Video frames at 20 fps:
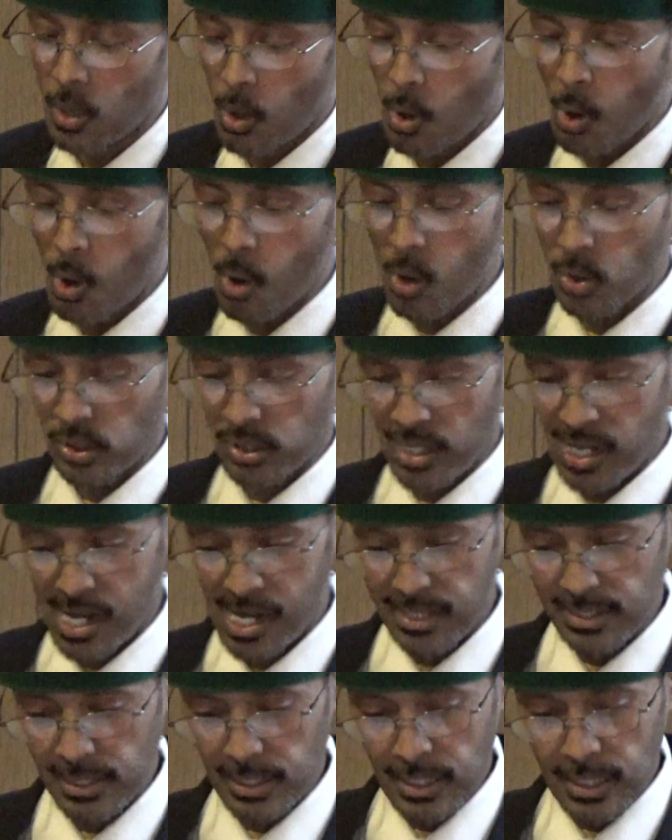or
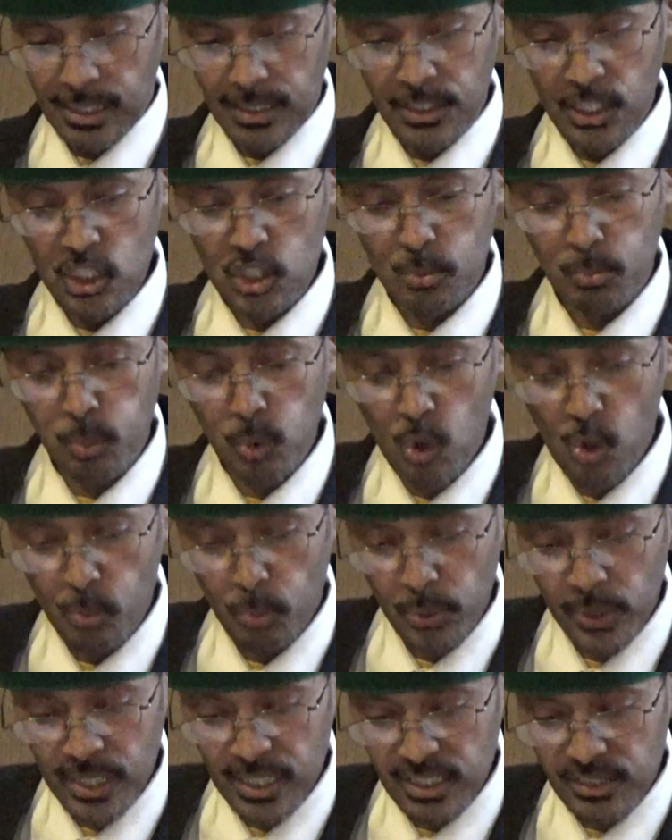God. This
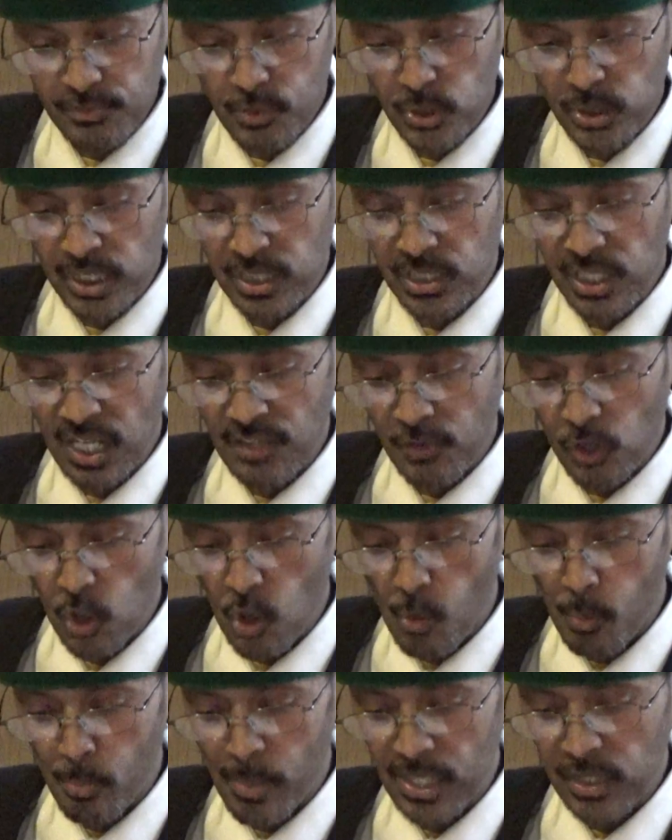blueprint for the
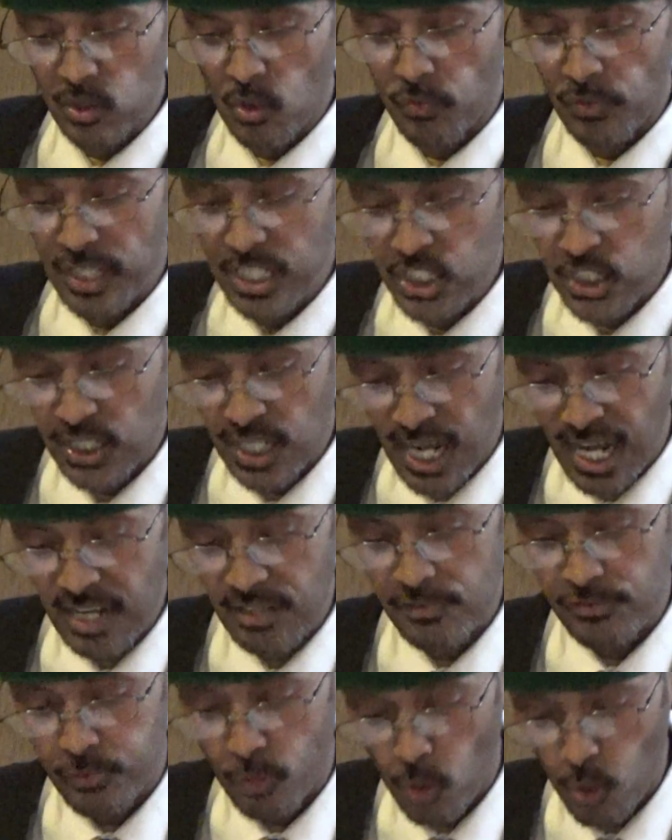development of each
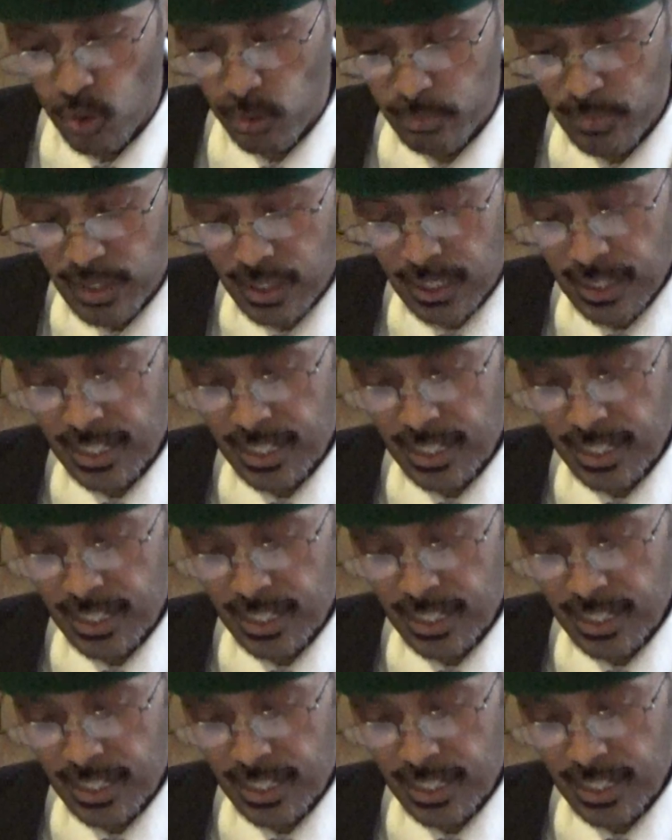life form